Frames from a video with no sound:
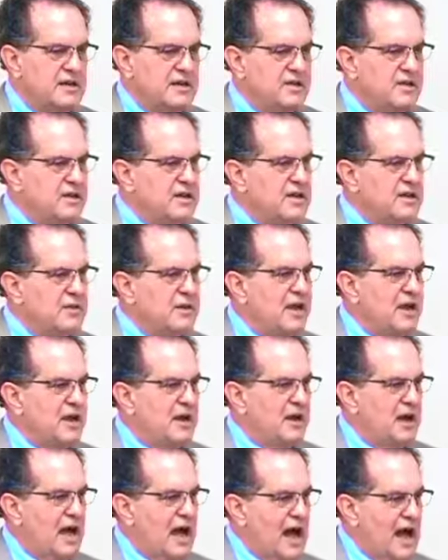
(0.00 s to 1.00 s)
You, you get
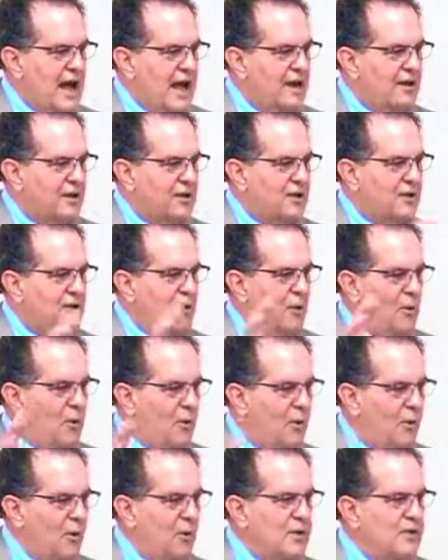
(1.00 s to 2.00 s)
a lot of
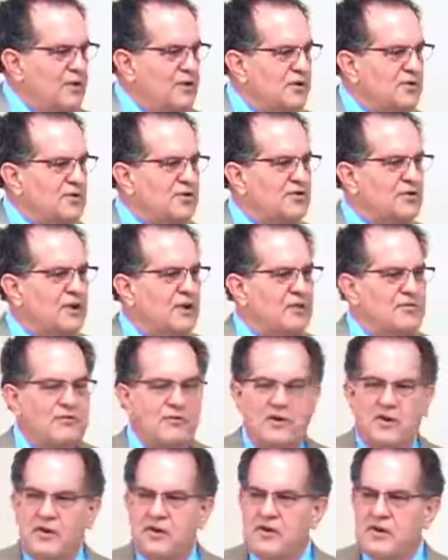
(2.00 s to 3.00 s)
gold and
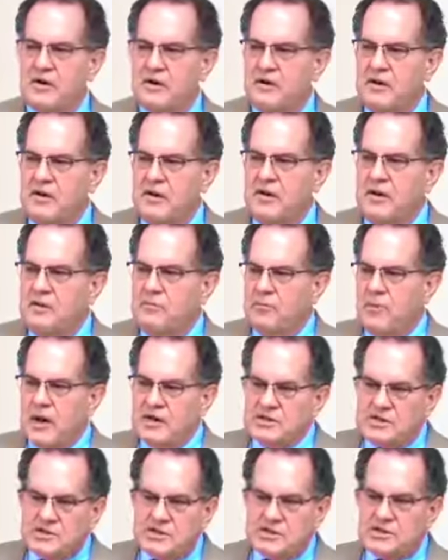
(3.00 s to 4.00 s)
silver, and
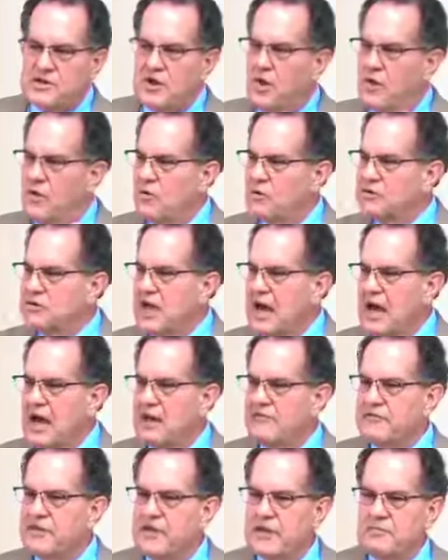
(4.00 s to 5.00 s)
precious stones
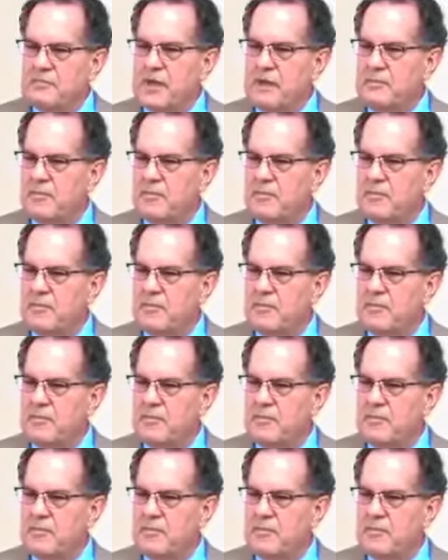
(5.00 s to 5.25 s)
out of it.